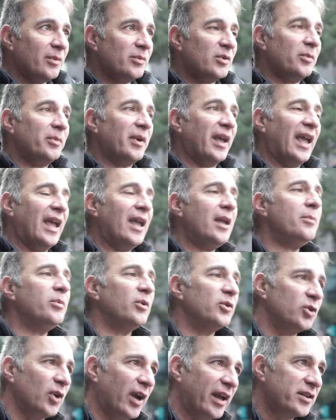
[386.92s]
him to be
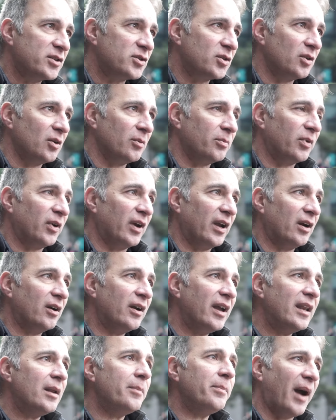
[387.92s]
able to answer your
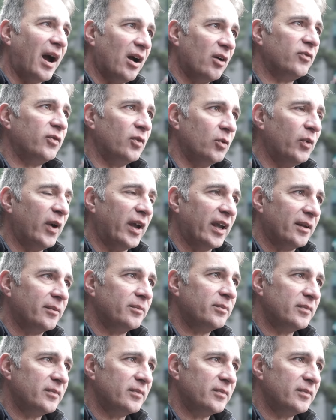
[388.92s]
prayer in a powerful way,